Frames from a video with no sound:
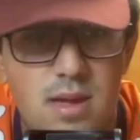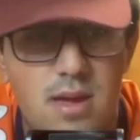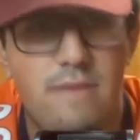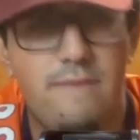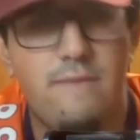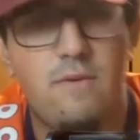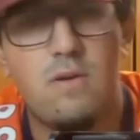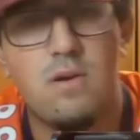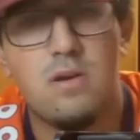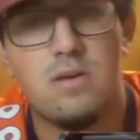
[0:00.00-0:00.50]
Yeah,
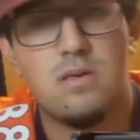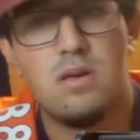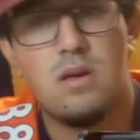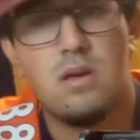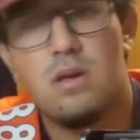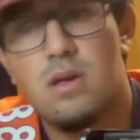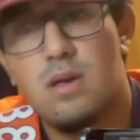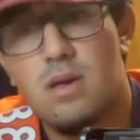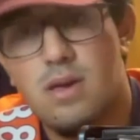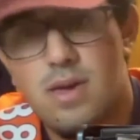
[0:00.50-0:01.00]
of course. Yes.
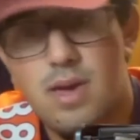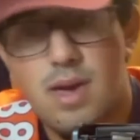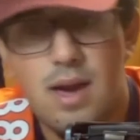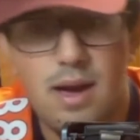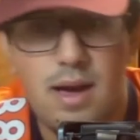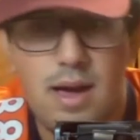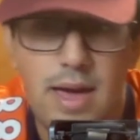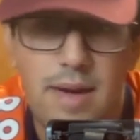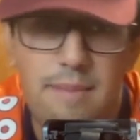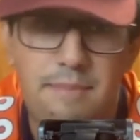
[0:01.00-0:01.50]

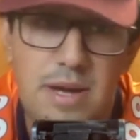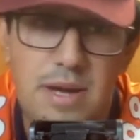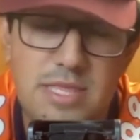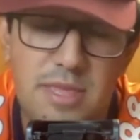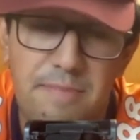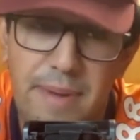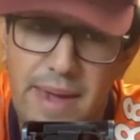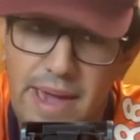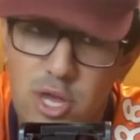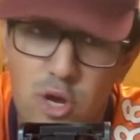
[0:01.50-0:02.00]
Yeah, but the
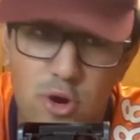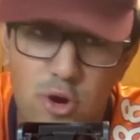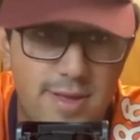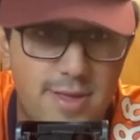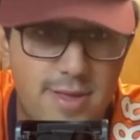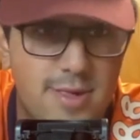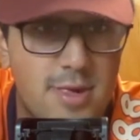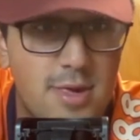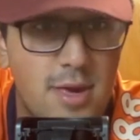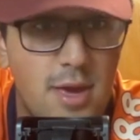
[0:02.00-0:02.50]

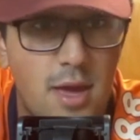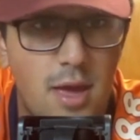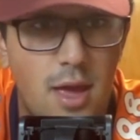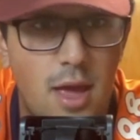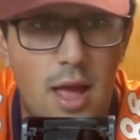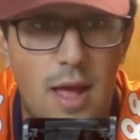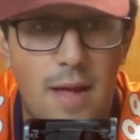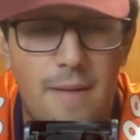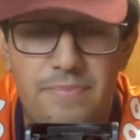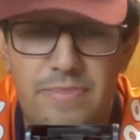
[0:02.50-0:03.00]
Patriots,
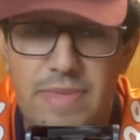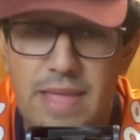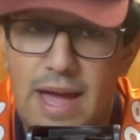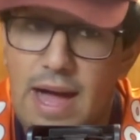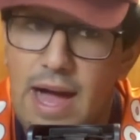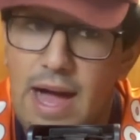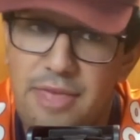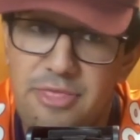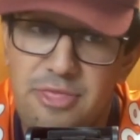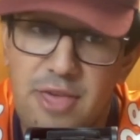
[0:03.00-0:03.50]

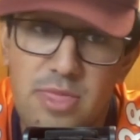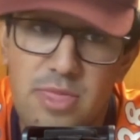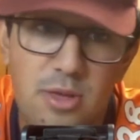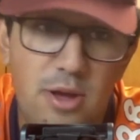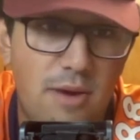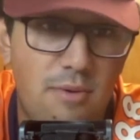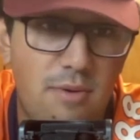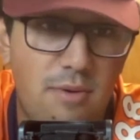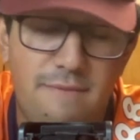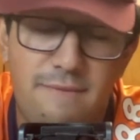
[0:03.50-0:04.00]
I think they're
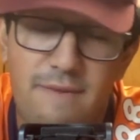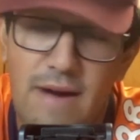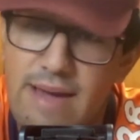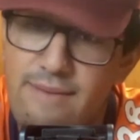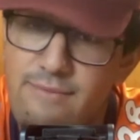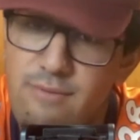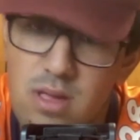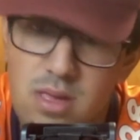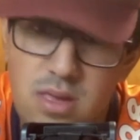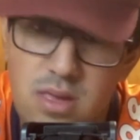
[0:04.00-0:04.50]
at what
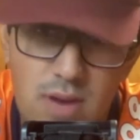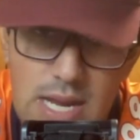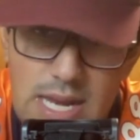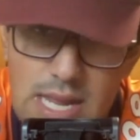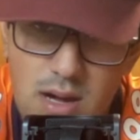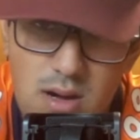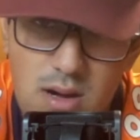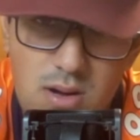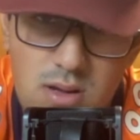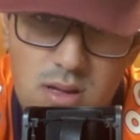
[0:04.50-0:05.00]
five wins right
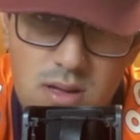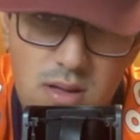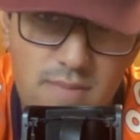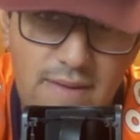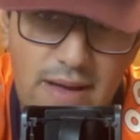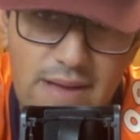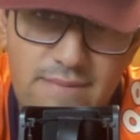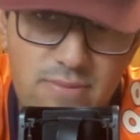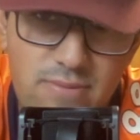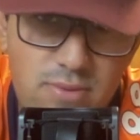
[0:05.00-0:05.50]
now?
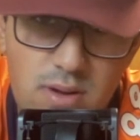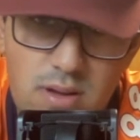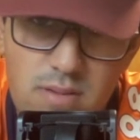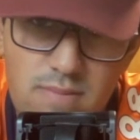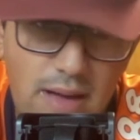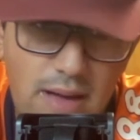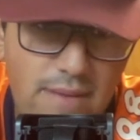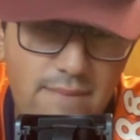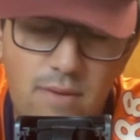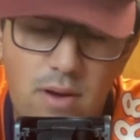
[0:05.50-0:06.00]
Five and three,
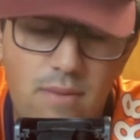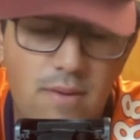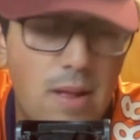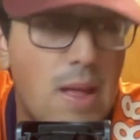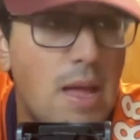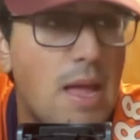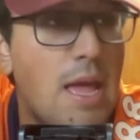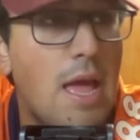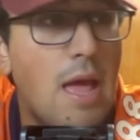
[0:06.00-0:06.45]
five and four.